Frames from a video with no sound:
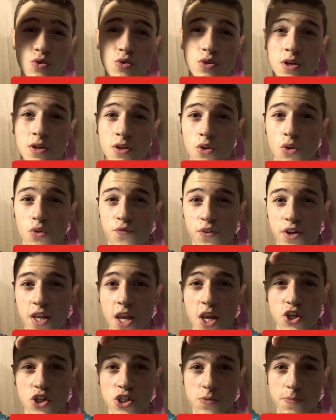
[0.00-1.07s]
to turn the
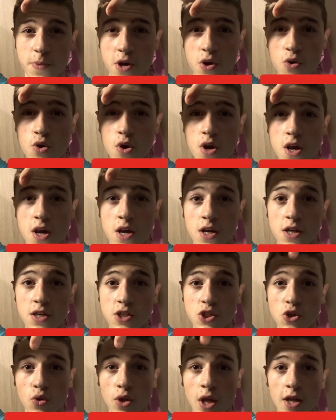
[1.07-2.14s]
notifications bell
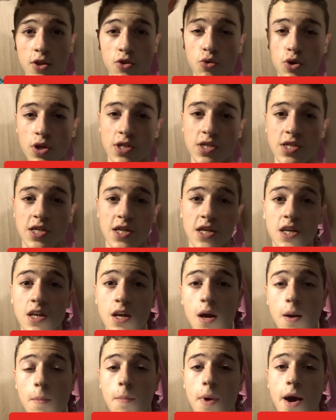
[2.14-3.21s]
so that you can see
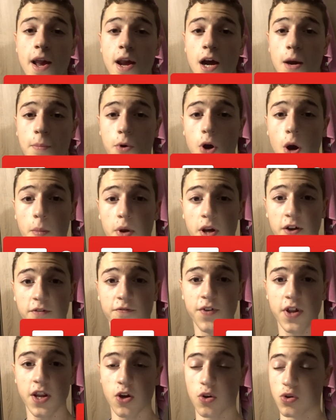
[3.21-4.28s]
my upcoming
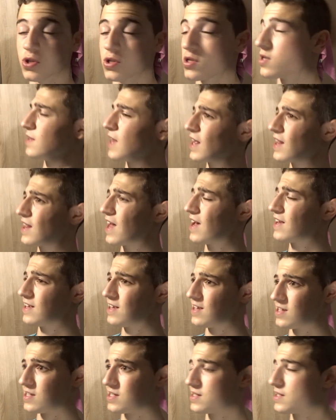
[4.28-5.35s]
videos. That lighting
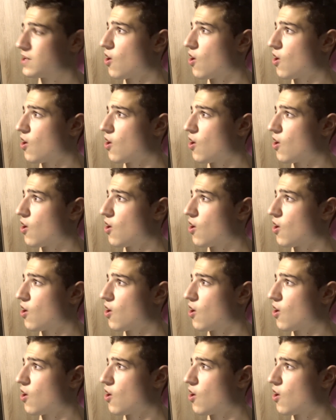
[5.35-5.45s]
is